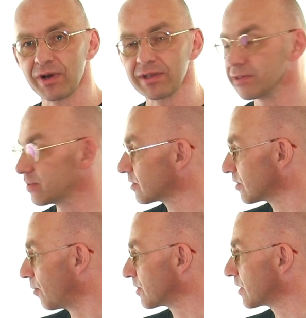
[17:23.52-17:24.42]
ones,
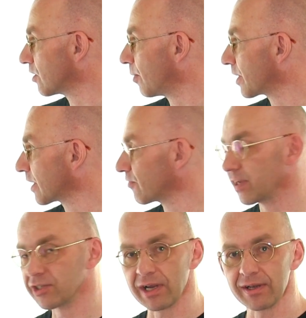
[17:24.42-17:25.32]
and obviously nobody can
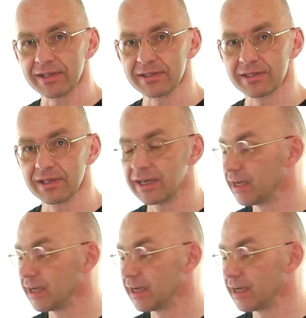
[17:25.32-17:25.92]
really juggle this.